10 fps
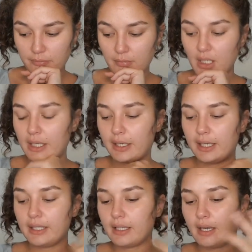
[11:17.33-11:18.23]
Yeah,
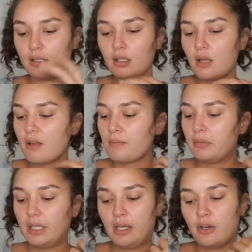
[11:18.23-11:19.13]
again,
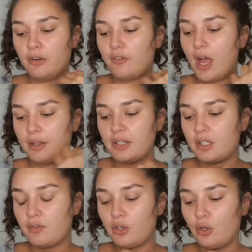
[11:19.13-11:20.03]
Leo, for others
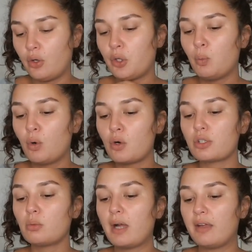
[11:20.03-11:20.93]
of you, you walked
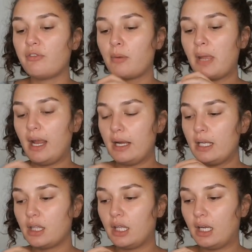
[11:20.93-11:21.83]
away from
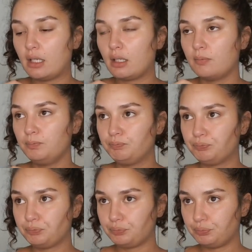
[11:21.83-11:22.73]
anything
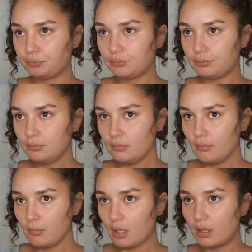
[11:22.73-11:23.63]

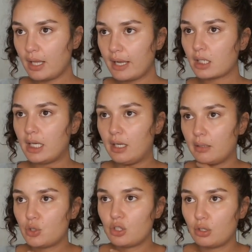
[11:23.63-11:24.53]
that
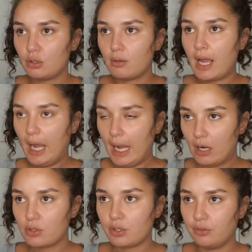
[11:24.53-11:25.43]
kept you
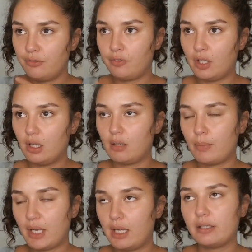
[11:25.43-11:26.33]
out of feeling
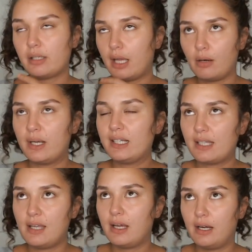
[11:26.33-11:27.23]
peace. How do I
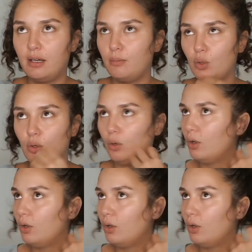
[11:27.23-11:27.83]
say that in a more...